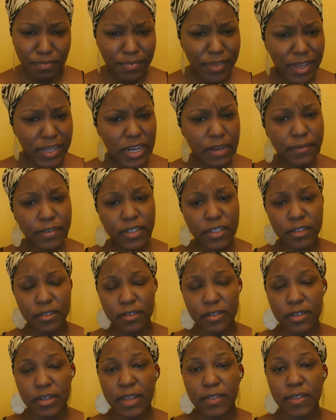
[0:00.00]
And even still
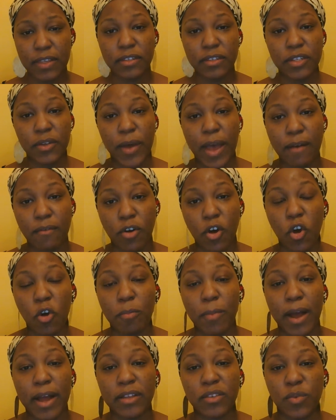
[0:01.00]
today, they still have
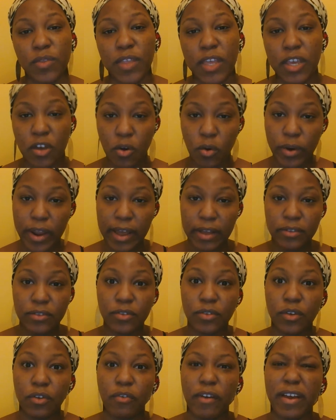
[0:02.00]
gold mines where they go down
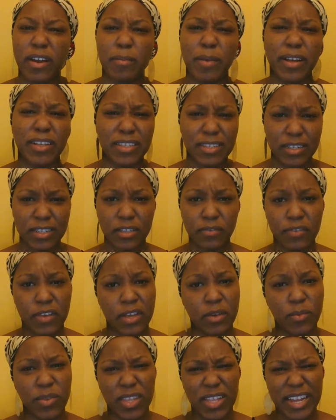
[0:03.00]
to the ground about 6
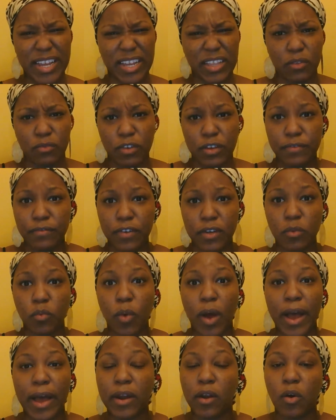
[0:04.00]
feet with like a 3-foot
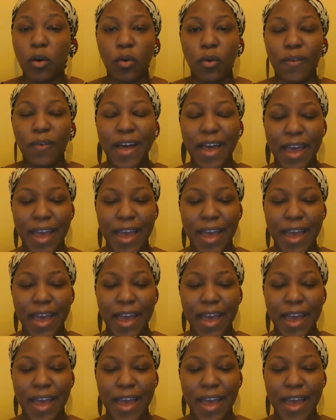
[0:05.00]
wide hole.